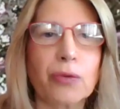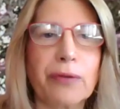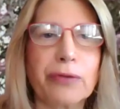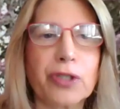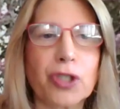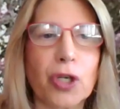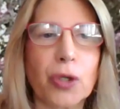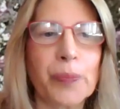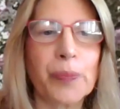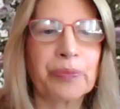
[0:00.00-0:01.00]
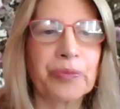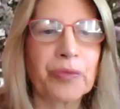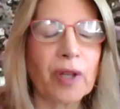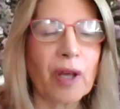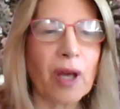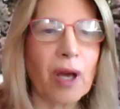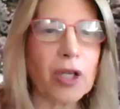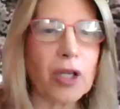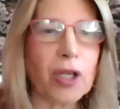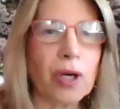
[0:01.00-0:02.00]
Reverend Joe.
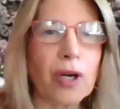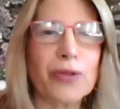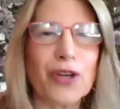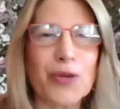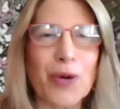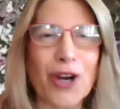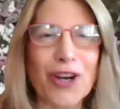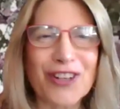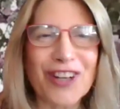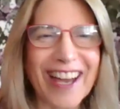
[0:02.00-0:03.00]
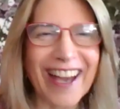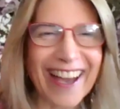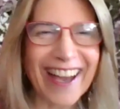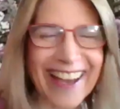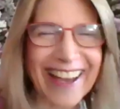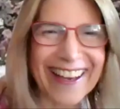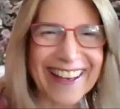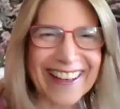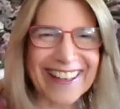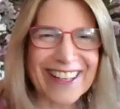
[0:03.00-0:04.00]
Are you? Oh, there you are.
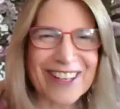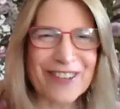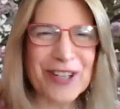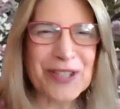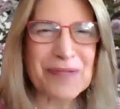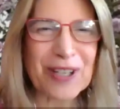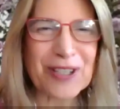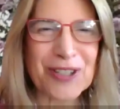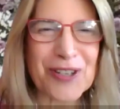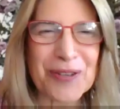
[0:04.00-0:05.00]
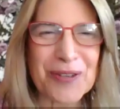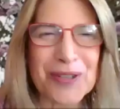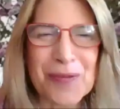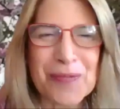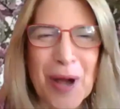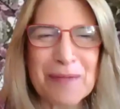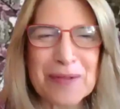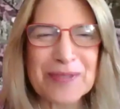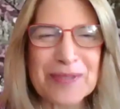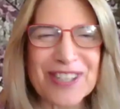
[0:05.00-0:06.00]
Wanted to make sure there were no
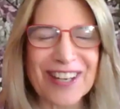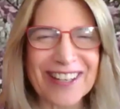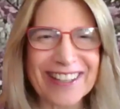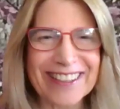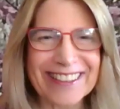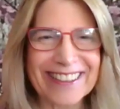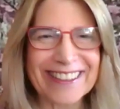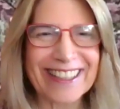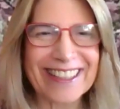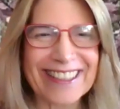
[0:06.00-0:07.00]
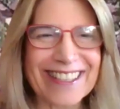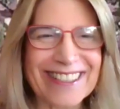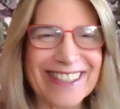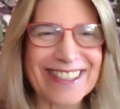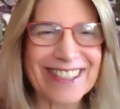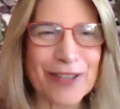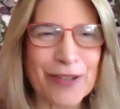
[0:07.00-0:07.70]
problems there. Nice to see